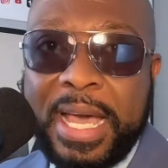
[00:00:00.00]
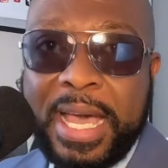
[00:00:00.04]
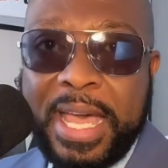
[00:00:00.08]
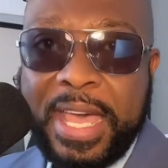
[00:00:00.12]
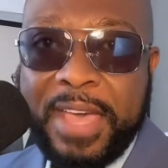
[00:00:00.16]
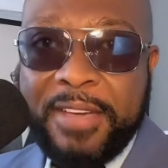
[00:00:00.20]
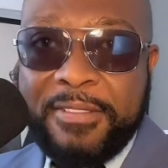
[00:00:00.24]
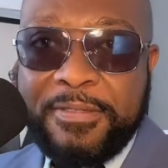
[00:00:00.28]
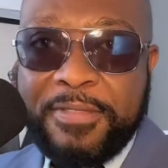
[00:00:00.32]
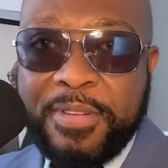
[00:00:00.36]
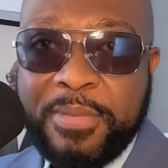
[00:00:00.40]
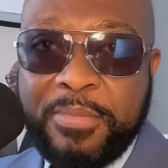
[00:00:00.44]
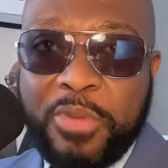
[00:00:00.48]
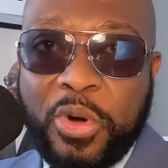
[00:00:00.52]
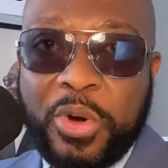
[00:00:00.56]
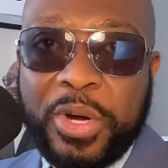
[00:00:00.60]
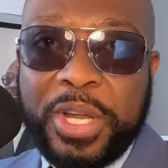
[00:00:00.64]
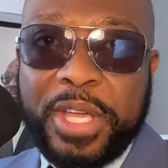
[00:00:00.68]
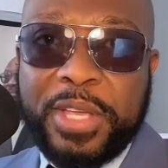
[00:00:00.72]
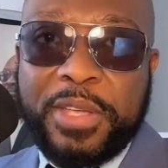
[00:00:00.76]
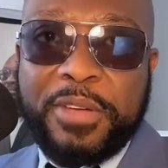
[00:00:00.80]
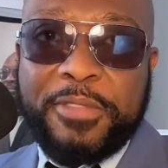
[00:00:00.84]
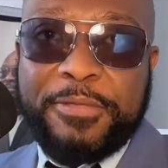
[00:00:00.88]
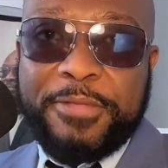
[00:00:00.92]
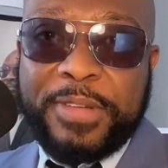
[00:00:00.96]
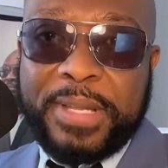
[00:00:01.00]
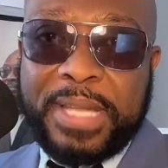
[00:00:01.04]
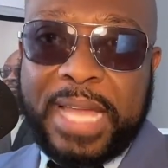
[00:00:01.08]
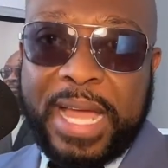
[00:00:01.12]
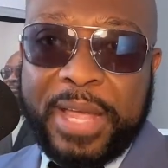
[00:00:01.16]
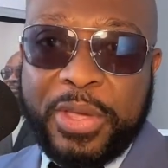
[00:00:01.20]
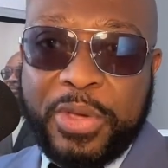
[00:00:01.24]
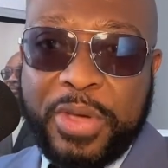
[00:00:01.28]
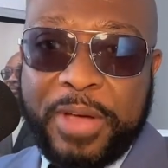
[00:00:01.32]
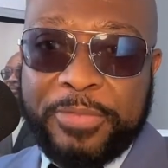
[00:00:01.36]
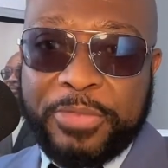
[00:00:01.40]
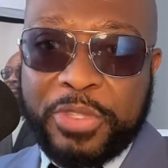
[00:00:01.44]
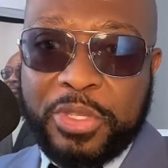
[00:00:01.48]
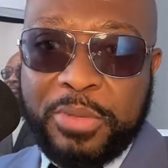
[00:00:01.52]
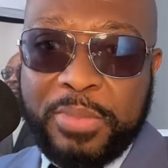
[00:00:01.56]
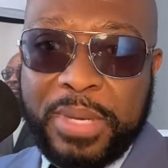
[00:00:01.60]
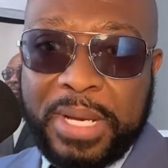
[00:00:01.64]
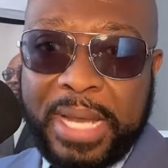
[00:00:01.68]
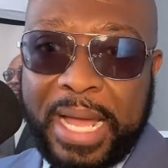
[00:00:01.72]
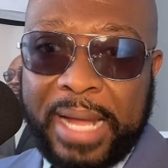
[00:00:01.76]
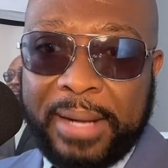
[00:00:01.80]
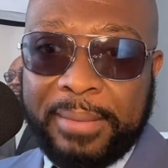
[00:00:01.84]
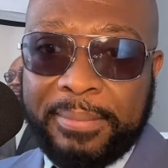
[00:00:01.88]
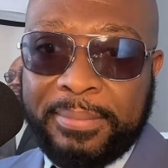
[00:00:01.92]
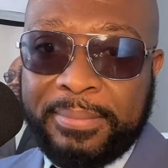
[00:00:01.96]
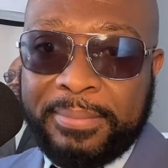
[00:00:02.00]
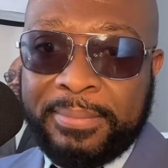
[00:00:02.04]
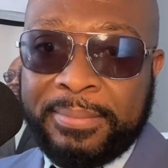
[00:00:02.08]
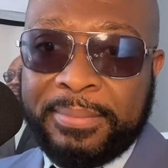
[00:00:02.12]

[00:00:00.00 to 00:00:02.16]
Every morning you feel like you have to be like,